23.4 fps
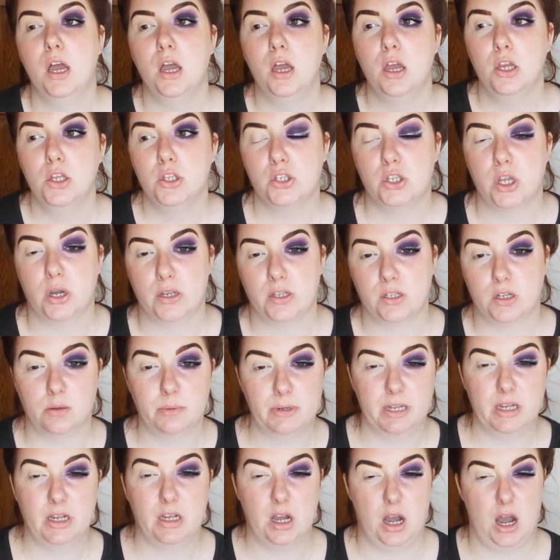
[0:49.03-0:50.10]
so it's going to be
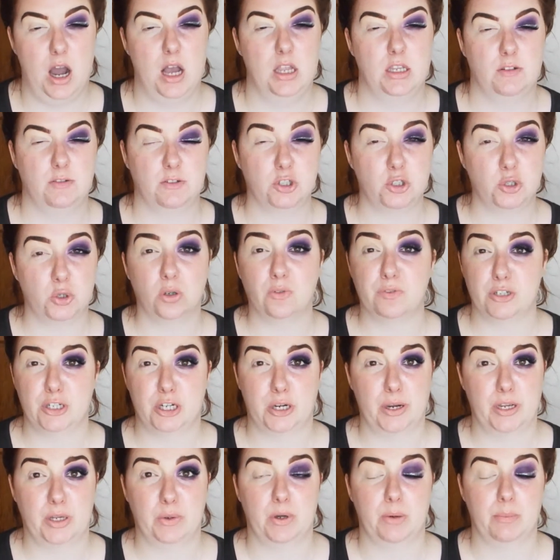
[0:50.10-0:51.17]
kind of a short video
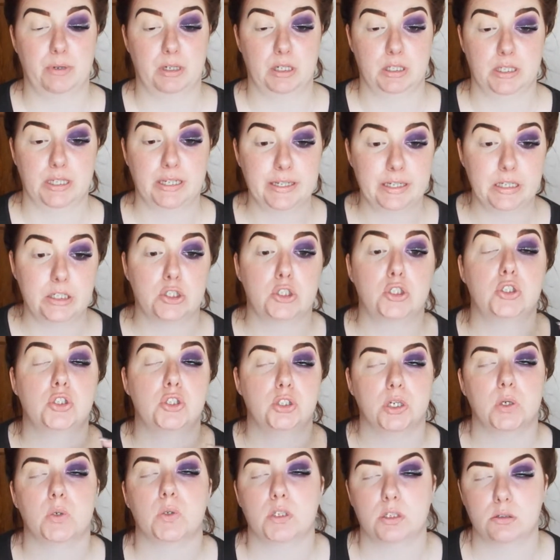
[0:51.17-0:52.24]
anyway because it is
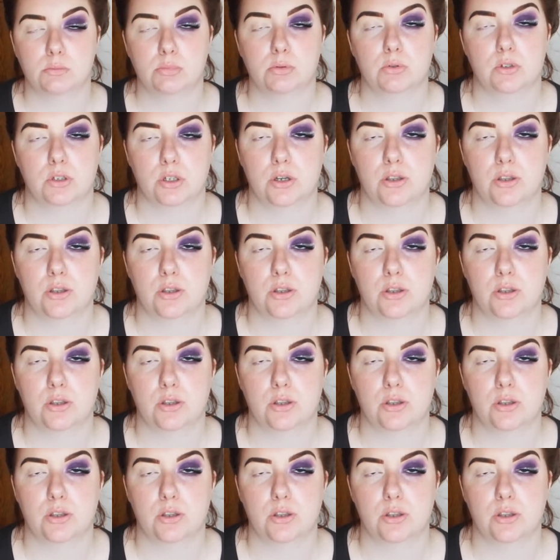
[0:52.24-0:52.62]
so simple to do.